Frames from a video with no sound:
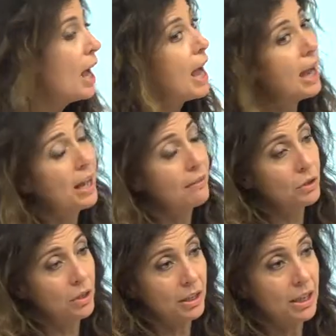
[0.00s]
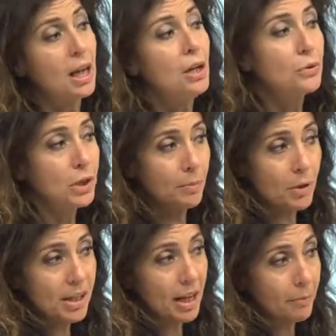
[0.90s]
I have no idea. For the
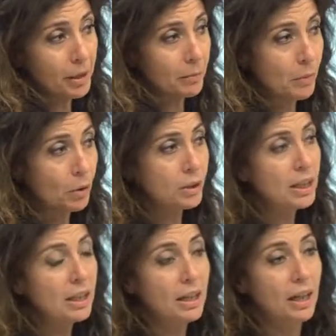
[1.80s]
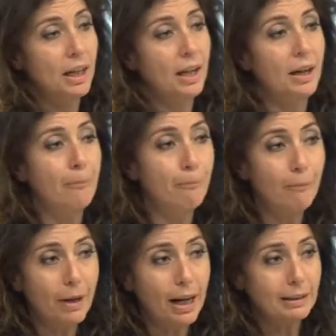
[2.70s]
Bose-Hubbard model, um,
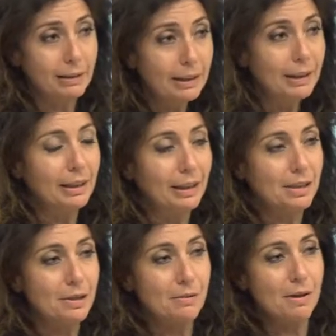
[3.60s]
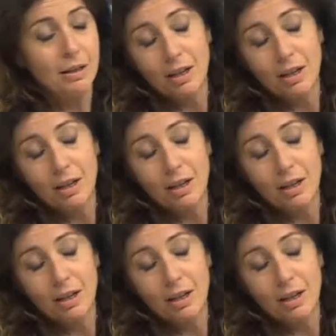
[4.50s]
I think it is,